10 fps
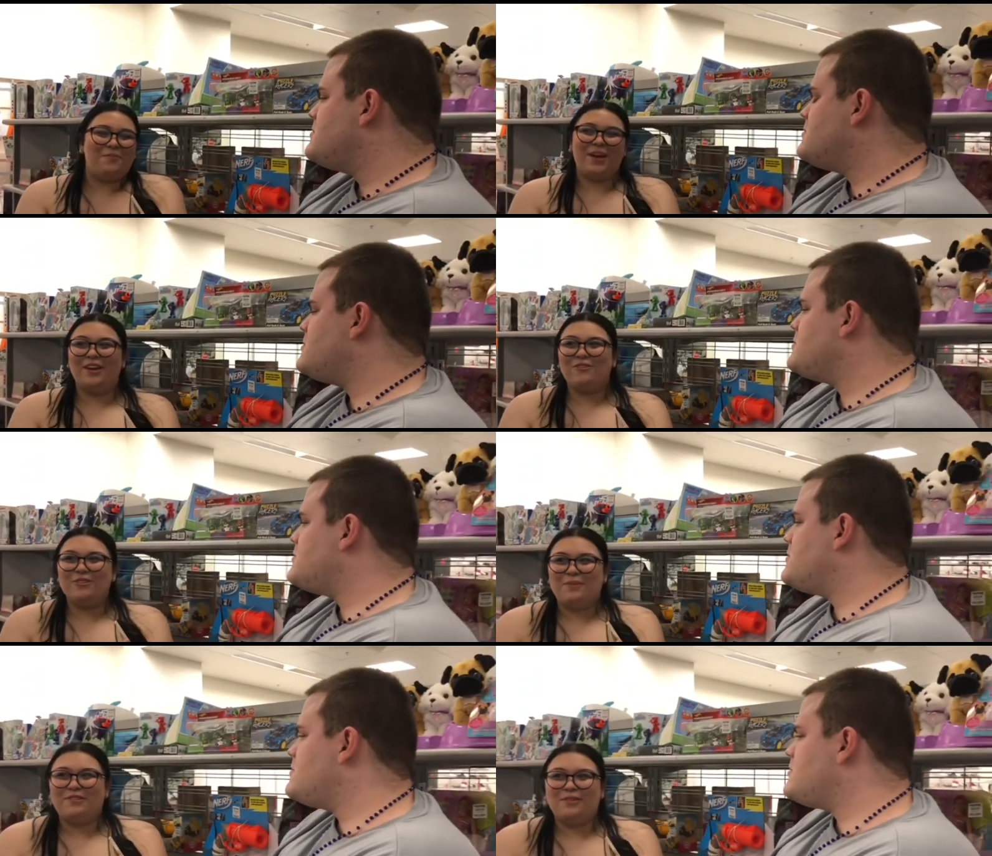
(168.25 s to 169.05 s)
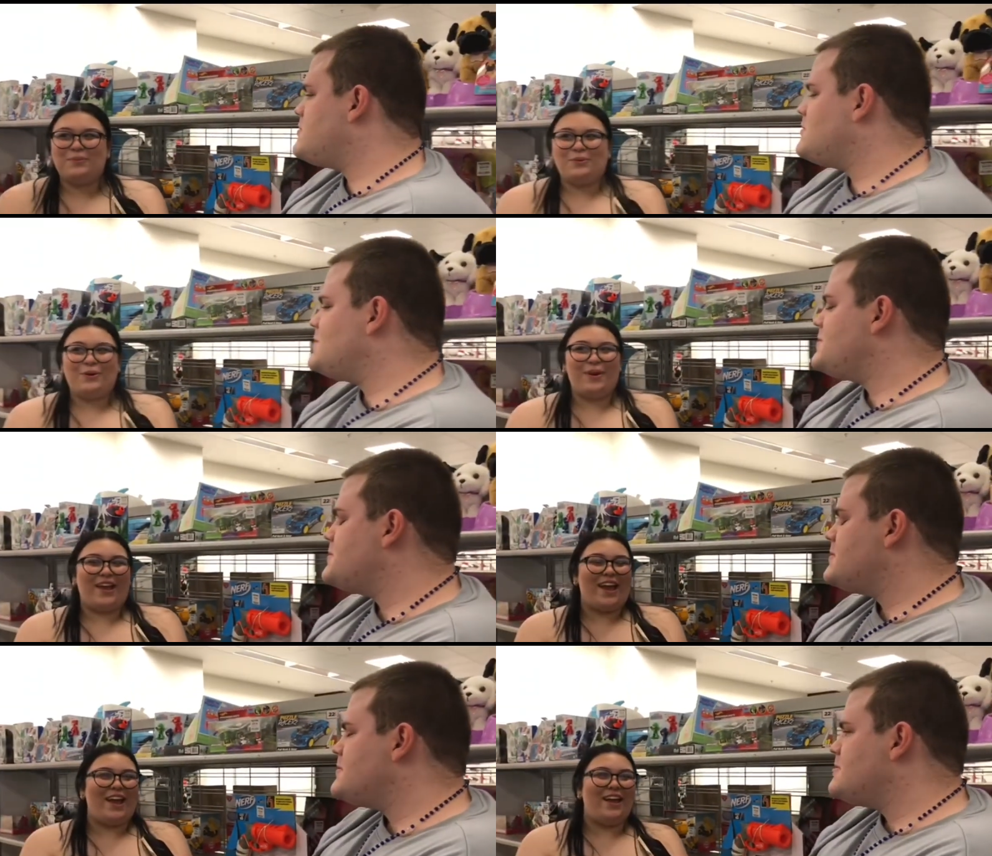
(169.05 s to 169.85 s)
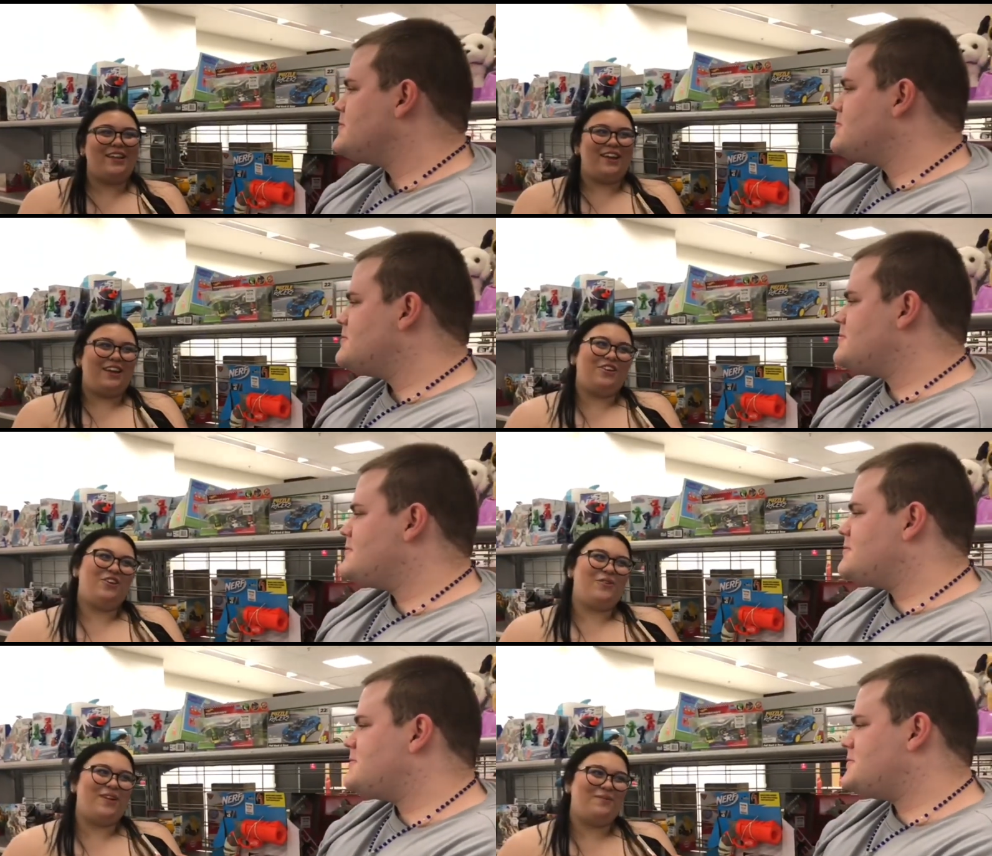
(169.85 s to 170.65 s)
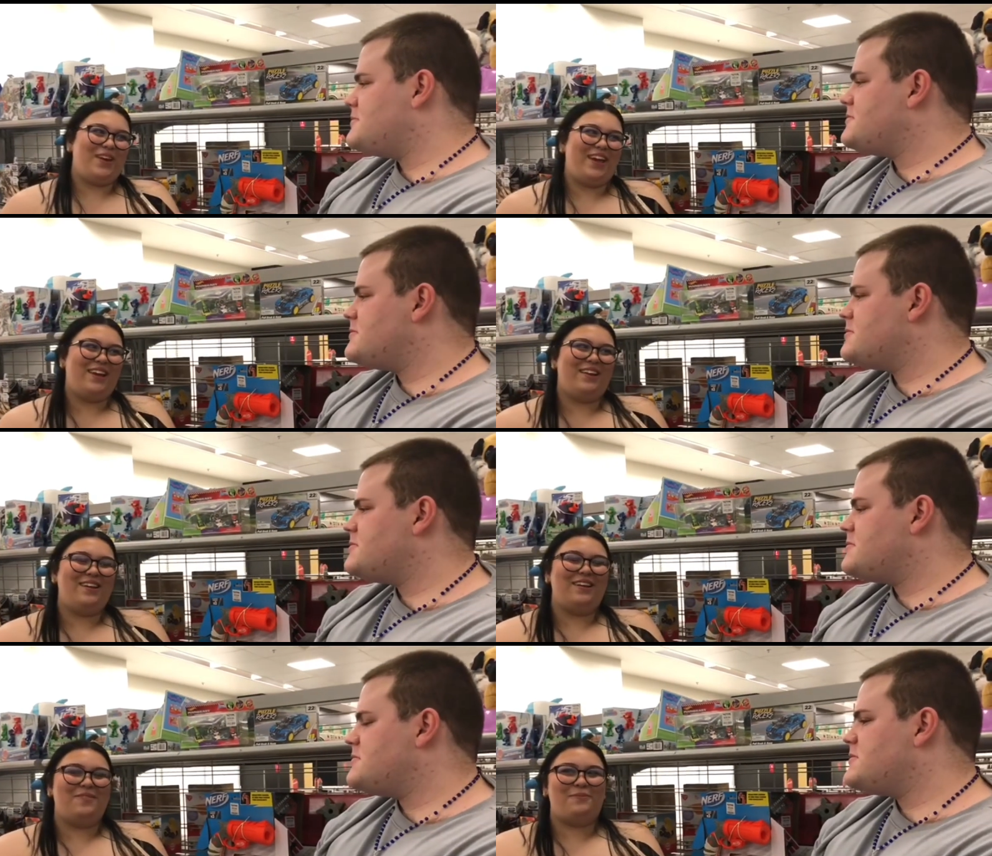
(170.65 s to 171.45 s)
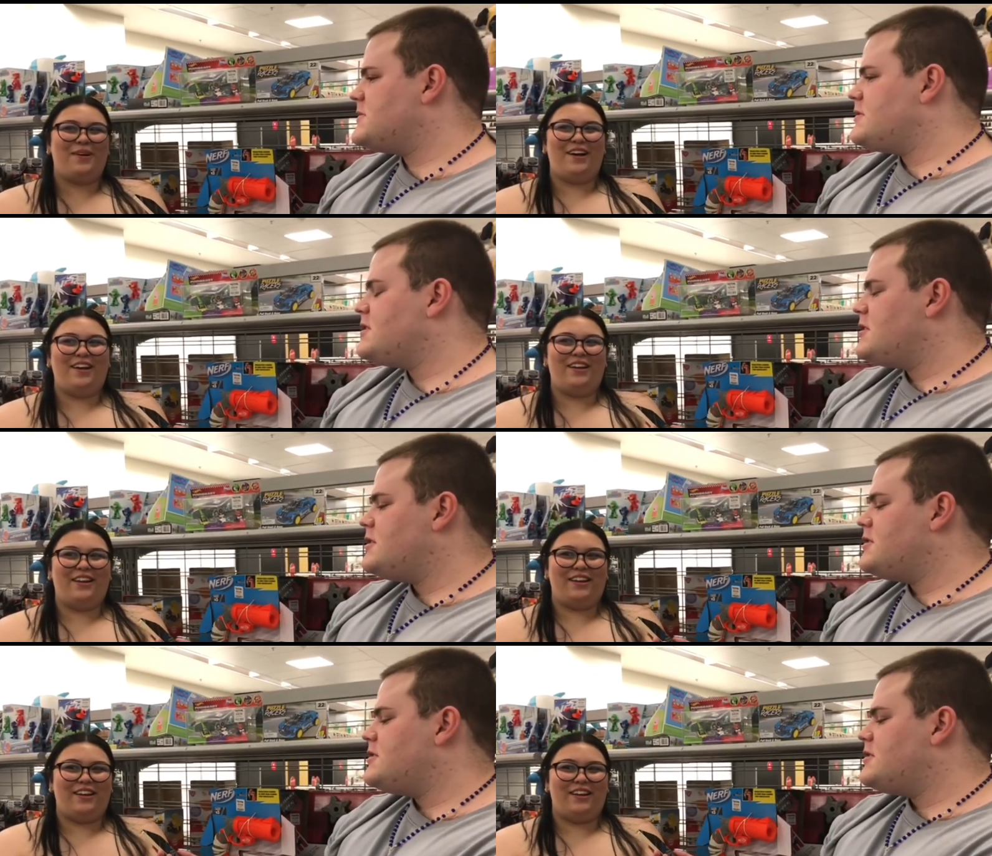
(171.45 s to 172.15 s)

Speaker 1: be irresponsible, okay, like you know what I mean, but